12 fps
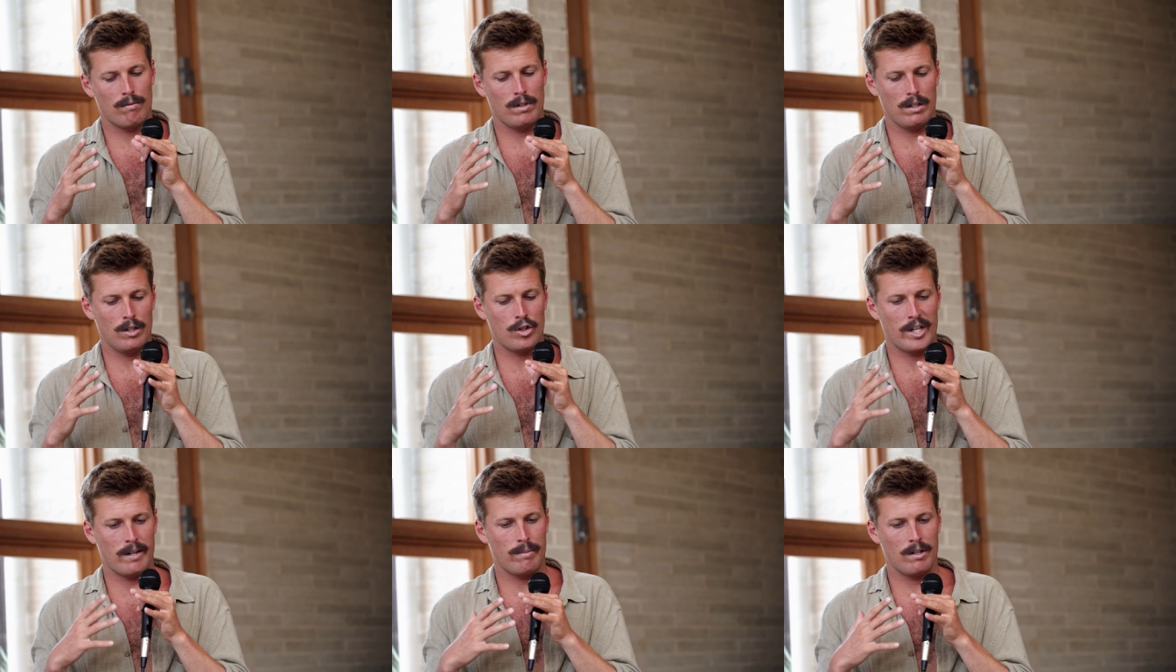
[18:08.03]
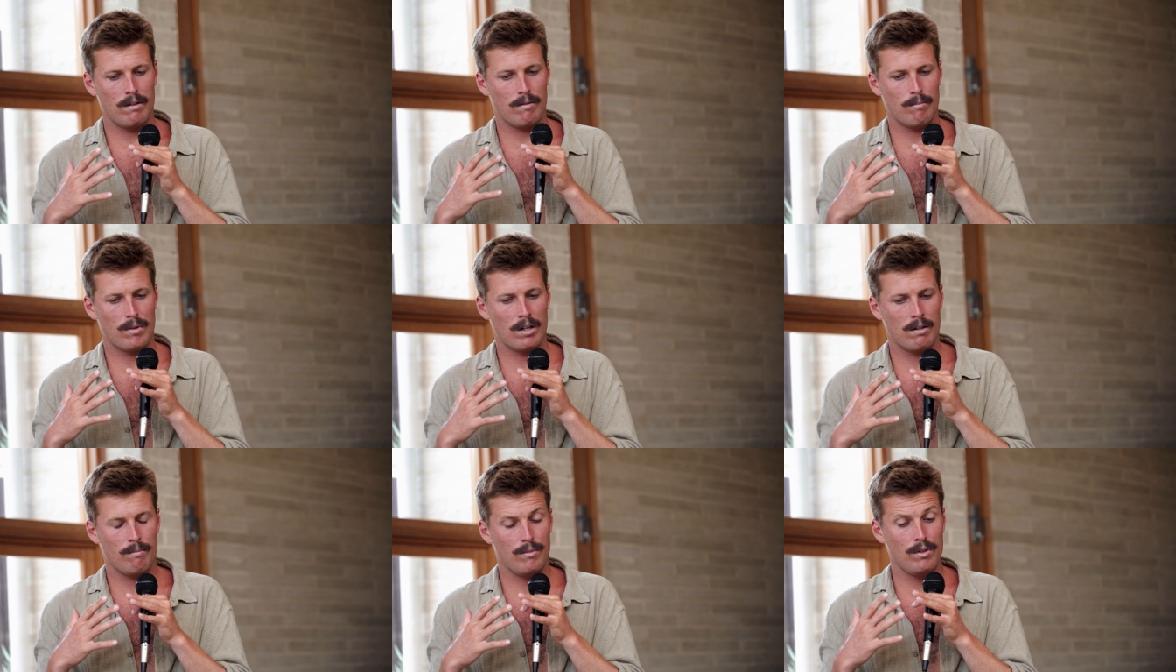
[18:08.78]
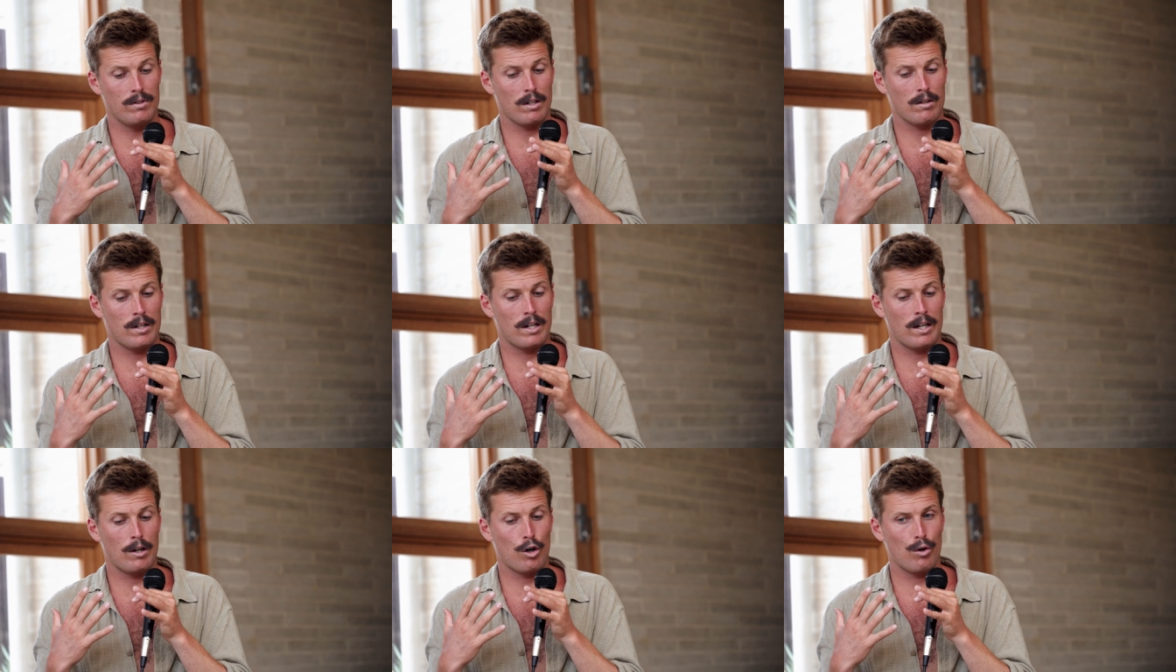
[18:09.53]
really championed my music that
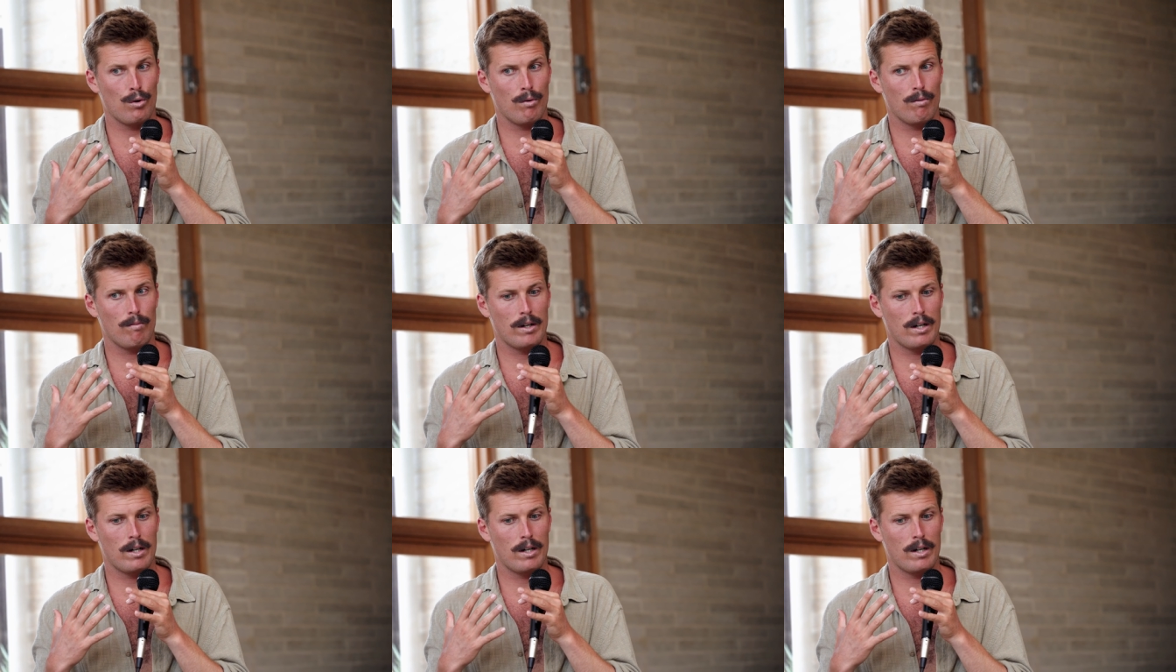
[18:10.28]
I owe.